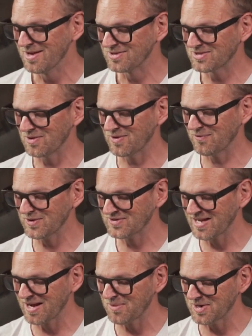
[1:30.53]
So the first
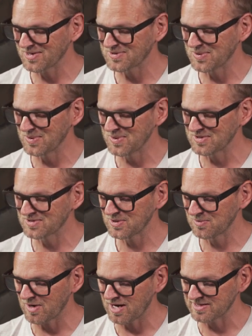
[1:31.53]
thing I want to do is
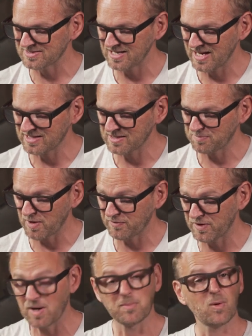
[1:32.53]
to uh, select
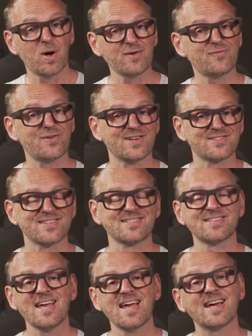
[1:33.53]
buffer number one, for
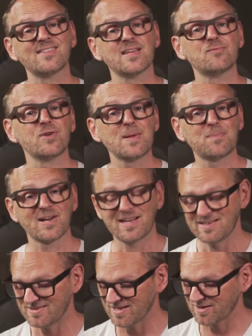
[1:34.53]
instance, and then
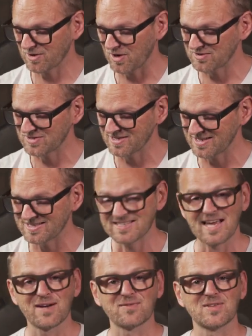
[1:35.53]
replay the content
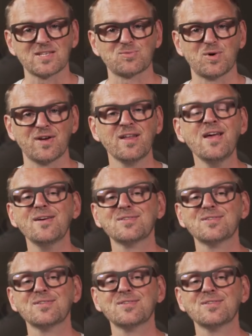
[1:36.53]
inside of this one.